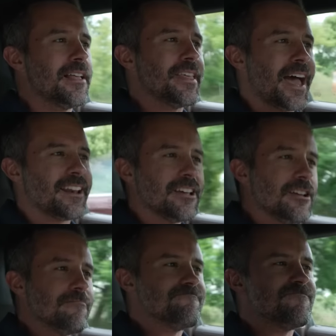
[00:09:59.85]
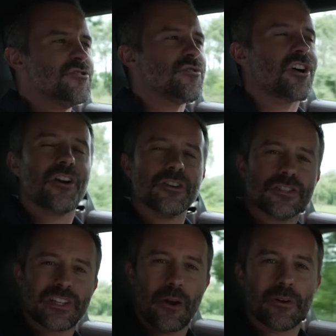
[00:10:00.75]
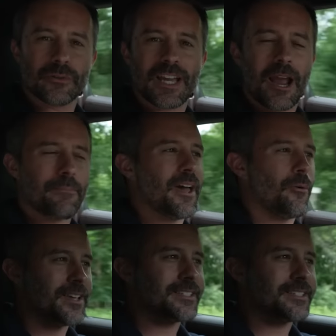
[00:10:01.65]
that new car stereotype that we